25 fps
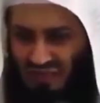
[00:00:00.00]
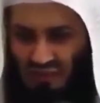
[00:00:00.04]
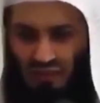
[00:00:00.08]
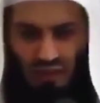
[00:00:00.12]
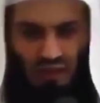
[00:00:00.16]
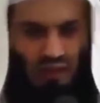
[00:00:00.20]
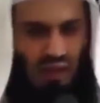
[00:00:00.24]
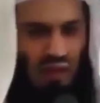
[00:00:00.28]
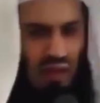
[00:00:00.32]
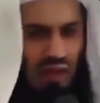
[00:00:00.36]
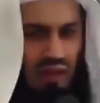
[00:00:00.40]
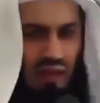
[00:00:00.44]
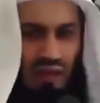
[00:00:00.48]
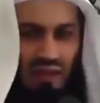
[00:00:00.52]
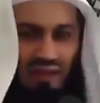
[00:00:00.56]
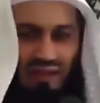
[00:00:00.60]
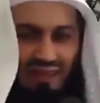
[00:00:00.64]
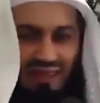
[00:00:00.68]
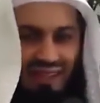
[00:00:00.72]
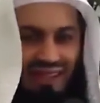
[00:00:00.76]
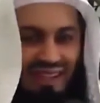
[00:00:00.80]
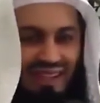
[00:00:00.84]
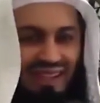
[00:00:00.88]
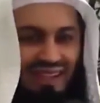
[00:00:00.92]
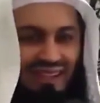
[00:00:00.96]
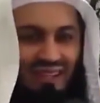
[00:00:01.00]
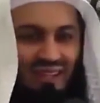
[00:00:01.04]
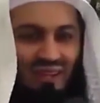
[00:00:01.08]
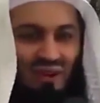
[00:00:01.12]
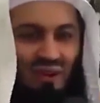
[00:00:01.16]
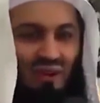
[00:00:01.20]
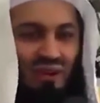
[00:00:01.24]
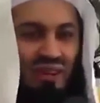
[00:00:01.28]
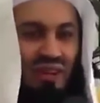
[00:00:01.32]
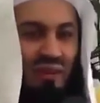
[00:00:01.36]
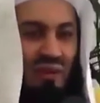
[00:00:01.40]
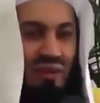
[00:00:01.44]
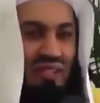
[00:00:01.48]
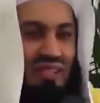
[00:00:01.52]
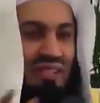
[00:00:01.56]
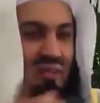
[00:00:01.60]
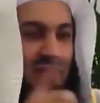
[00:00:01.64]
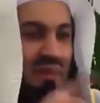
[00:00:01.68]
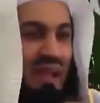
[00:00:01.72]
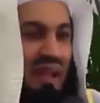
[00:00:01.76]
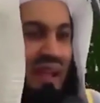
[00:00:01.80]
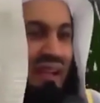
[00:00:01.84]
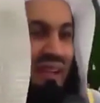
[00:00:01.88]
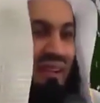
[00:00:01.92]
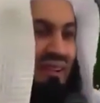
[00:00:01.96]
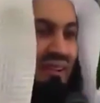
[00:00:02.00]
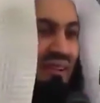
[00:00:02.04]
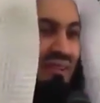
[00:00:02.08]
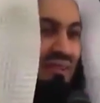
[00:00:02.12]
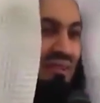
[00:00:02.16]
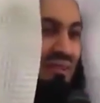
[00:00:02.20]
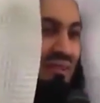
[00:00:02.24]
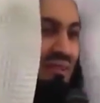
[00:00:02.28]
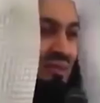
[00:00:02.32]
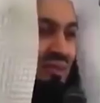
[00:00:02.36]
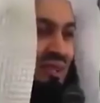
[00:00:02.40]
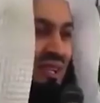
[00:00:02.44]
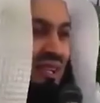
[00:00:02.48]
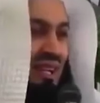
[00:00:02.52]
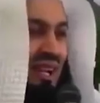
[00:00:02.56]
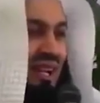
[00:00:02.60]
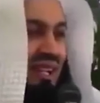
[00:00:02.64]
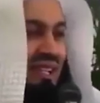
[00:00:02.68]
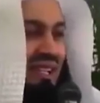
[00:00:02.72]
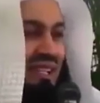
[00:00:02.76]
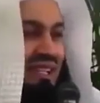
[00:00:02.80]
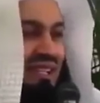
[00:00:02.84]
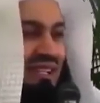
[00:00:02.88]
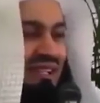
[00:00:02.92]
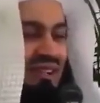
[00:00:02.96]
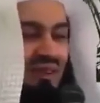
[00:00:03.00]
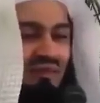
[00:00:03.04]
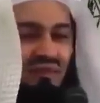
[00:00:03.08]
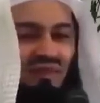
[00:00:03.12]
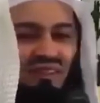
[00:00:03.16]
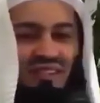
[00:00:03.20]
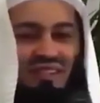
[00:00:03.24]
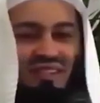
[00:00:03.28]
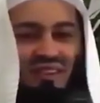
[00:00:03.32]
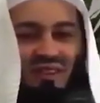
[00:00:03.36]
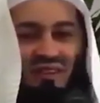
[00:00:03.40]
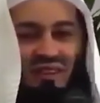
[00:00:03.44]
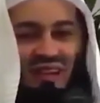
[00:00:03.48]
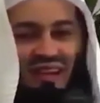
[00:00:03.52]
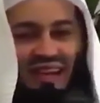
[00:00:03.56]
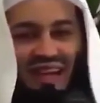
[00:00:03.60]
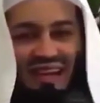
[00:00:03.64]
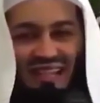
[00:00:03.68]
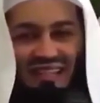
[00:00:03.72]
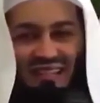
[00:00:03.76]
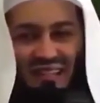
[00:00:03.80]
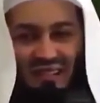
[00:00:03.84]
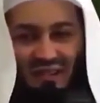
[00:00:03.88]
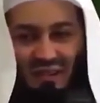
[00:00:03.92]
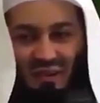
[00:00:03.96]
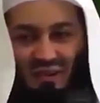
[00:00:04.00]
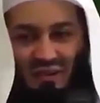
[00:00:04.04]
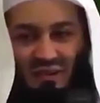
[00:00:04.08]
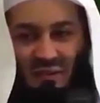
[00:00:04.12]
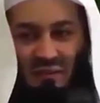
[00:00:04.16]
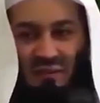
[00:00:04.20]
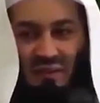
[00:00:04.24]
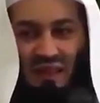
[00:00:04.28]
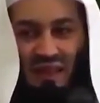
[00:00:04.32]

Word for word: Hey. You know, there was a man who, and this is obviously on a lighter note,